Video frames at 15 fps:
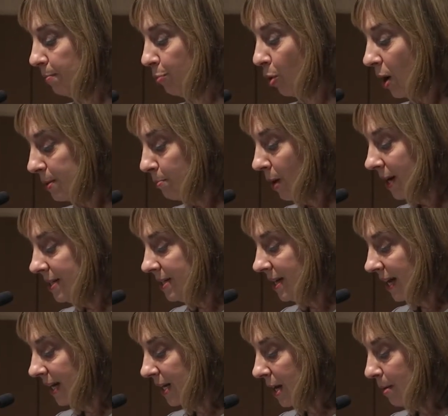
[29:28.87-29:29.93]
broad minded
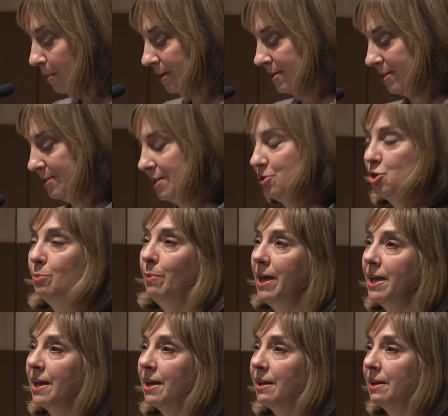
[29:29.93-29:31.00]
economic decision
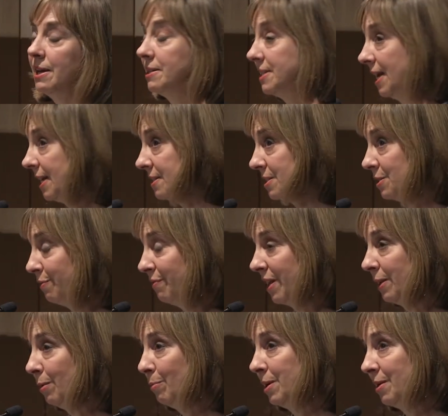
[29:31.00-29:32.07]
making, it takes
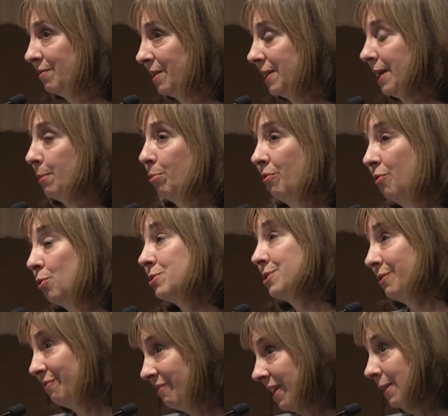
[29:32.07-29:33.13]
development of the labor force,
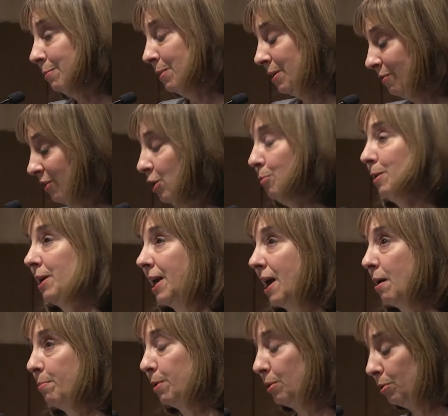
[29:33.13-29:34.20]
development of human
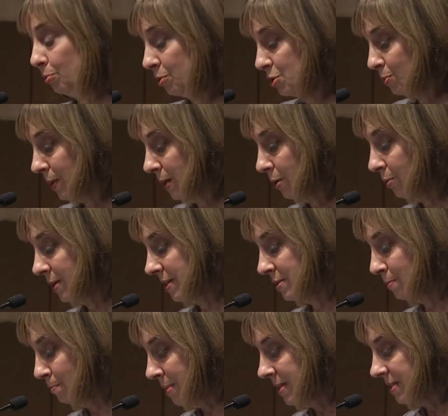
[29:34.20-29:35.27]
capital, which we know
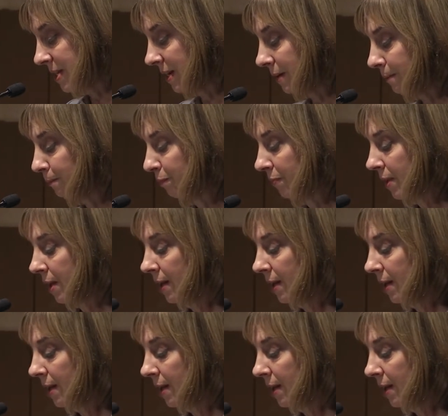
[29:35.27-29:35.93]
is missing.